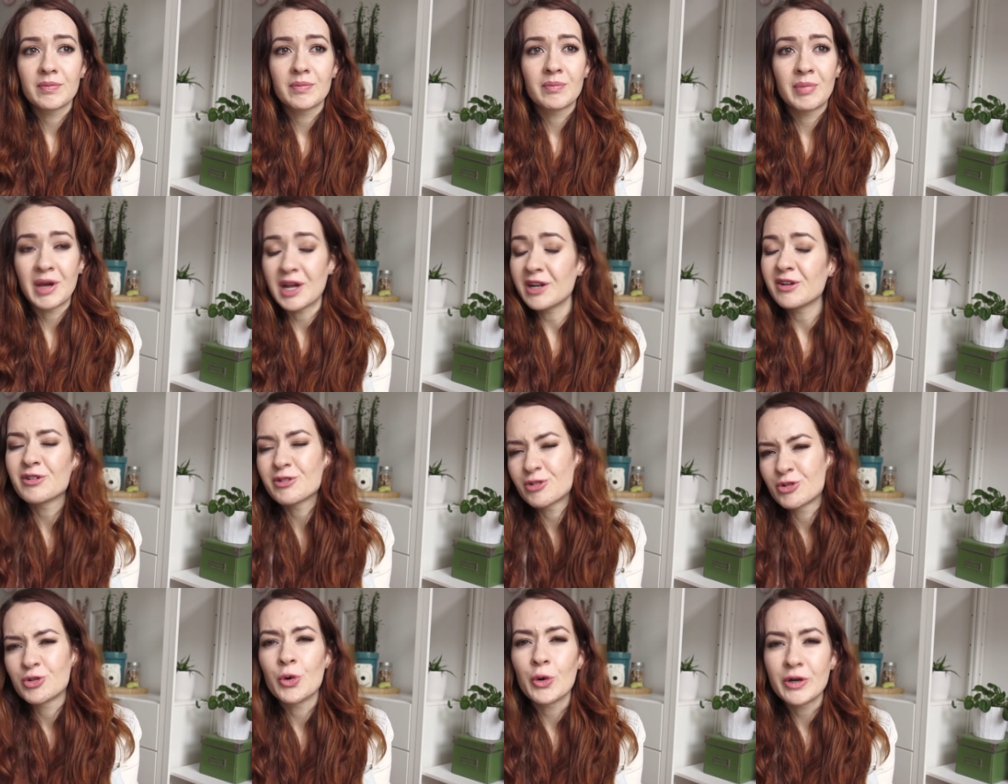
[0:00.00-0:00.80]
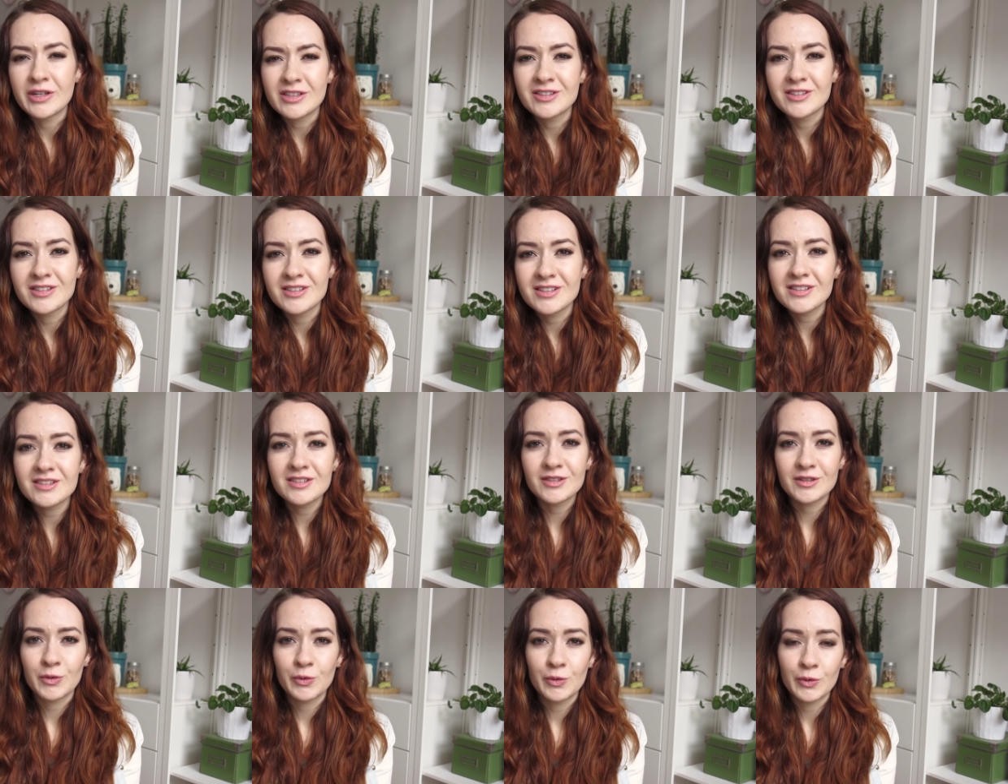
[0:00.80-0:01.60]
better
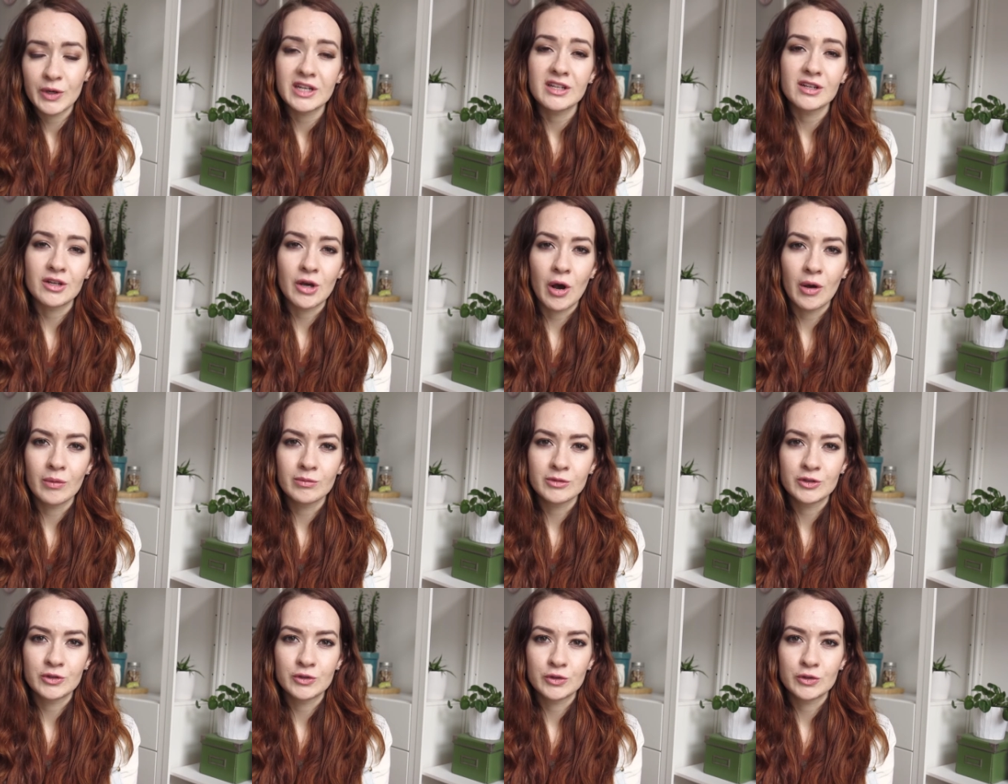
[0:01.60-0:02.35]
choices when it comes